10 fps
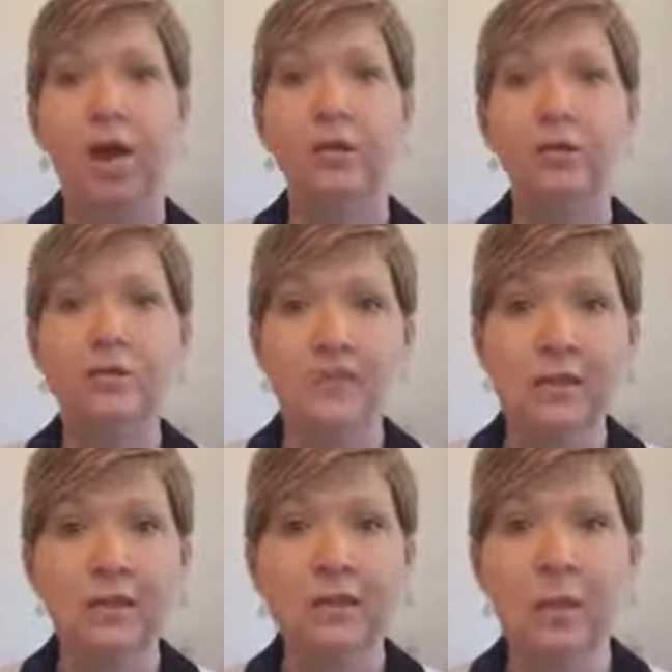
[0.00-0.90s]
Those
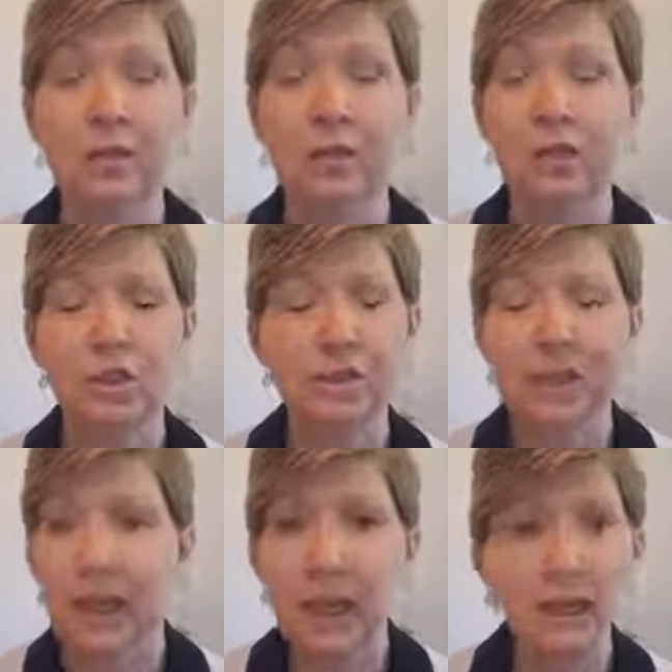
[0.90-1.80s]
things that you just
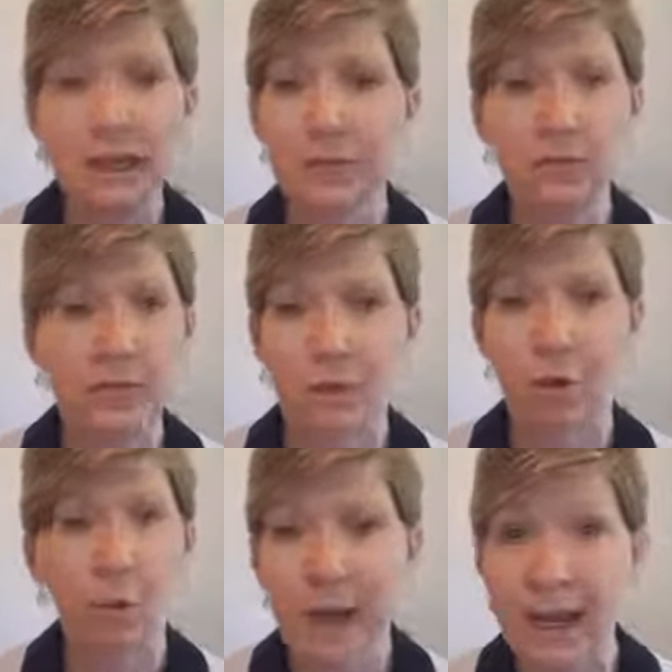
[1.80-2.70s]
can't give
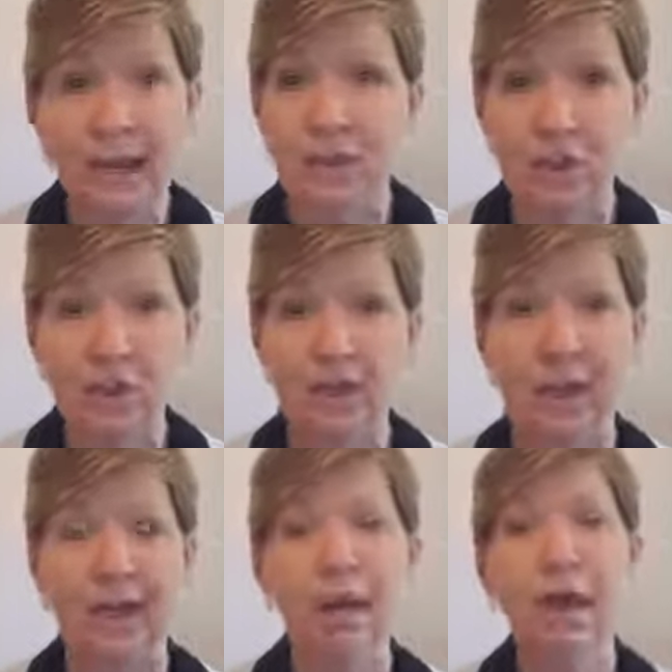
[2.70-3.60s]
away just yet.